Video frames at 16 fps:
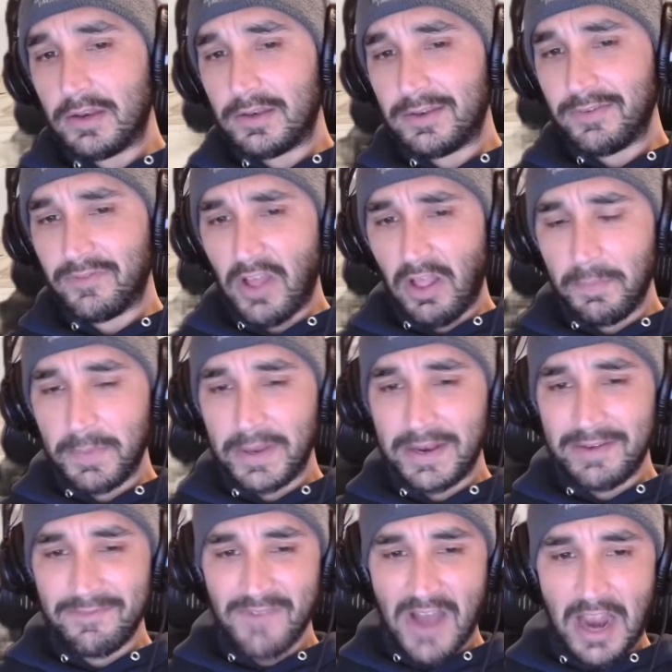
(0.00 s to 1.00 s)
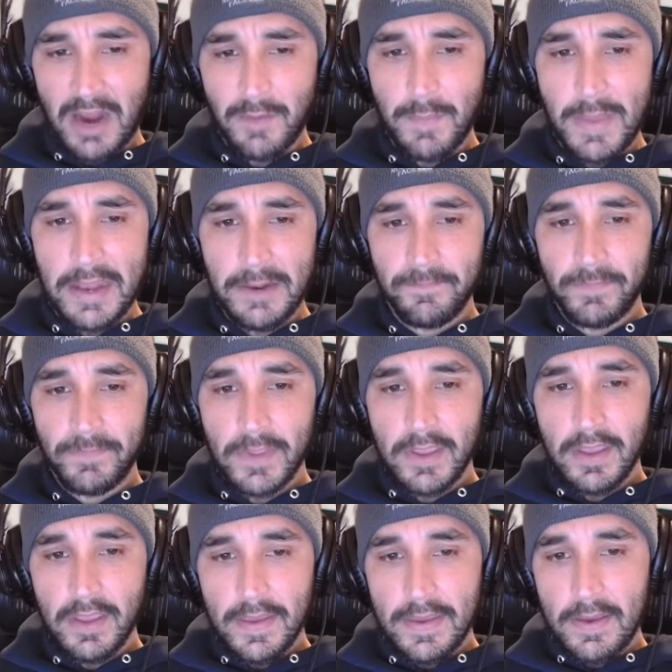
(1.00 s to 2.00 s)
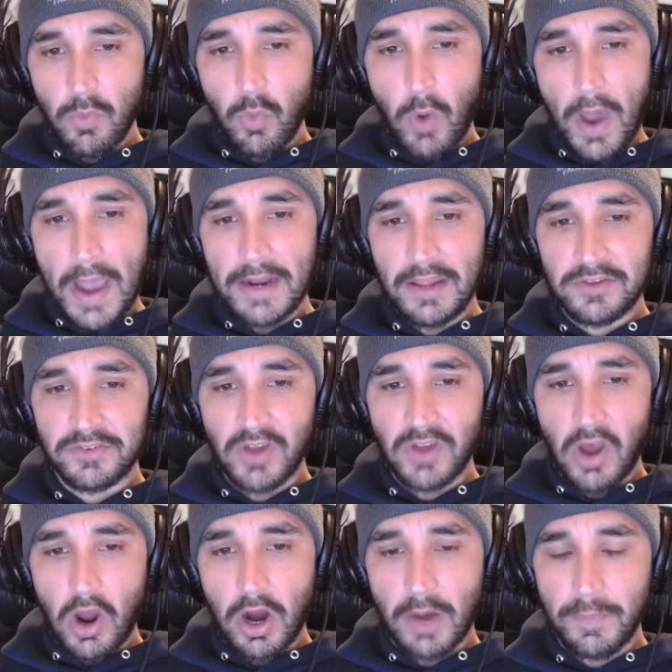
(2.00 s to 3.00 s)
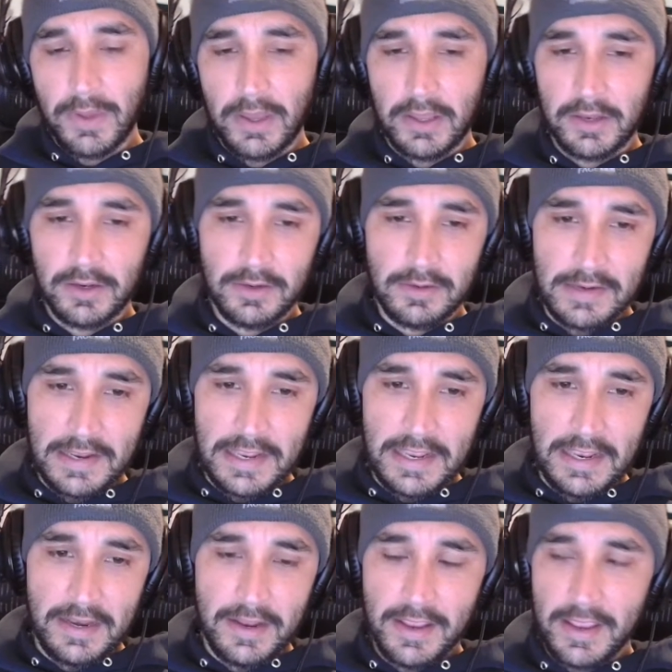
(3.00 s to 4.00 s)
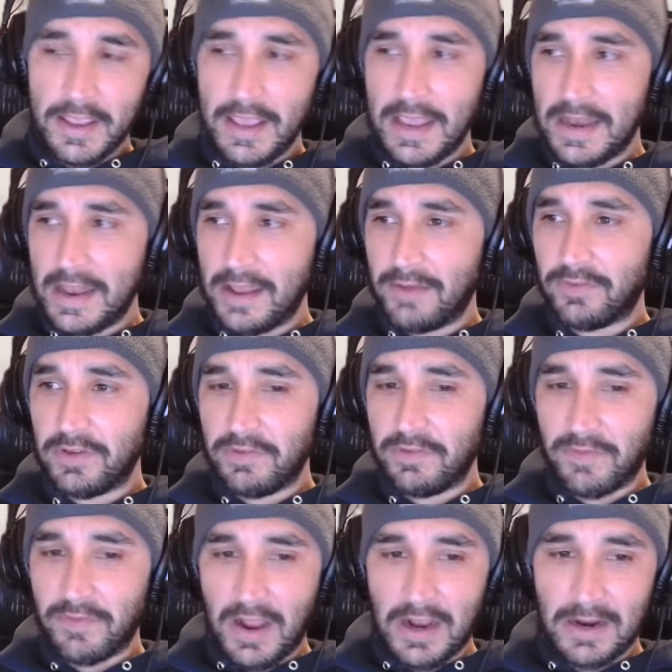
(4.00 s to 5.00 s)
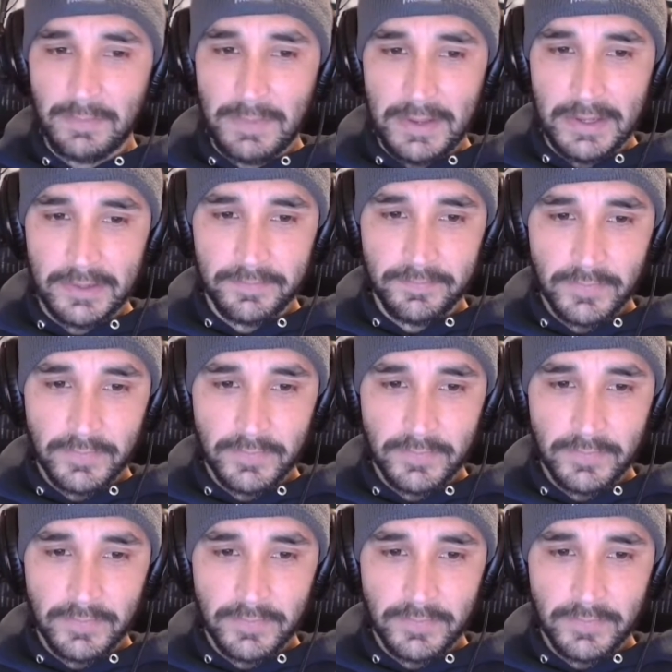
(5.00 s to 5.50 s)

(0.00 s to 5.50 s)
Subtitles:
development environment and why does Arma need a dev environment?